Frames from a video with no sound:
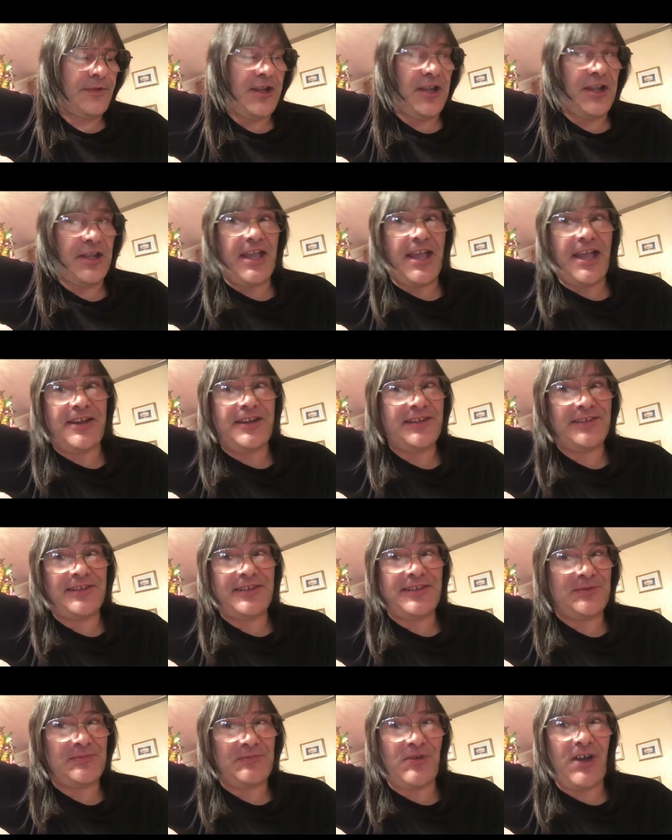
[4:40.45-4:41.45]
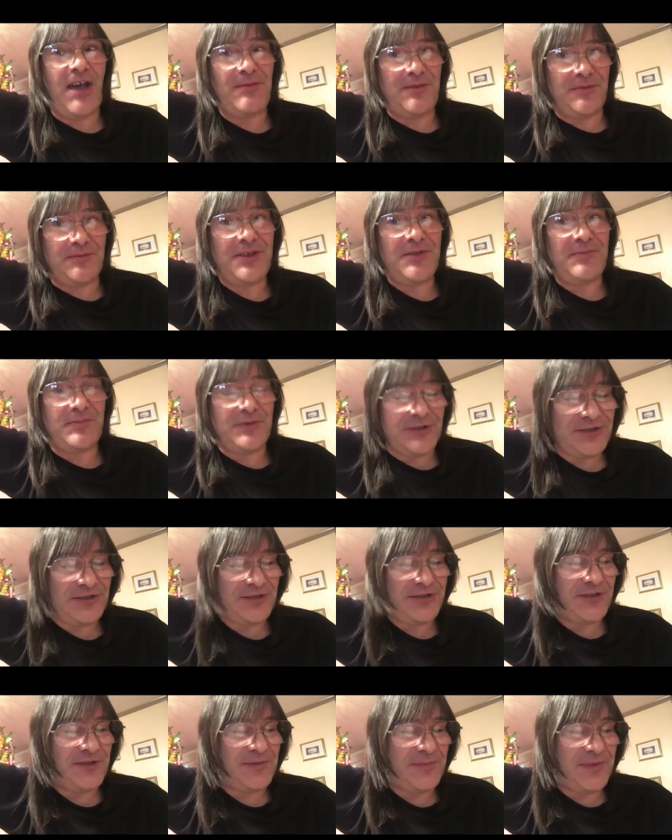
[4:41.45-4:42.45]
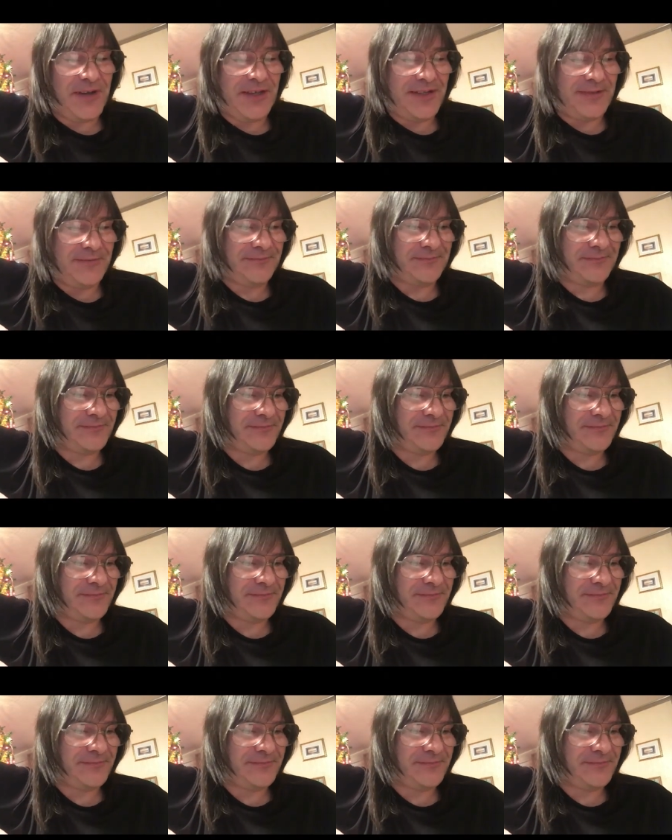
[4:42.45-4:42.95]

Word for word: Again, this is probably butchered, but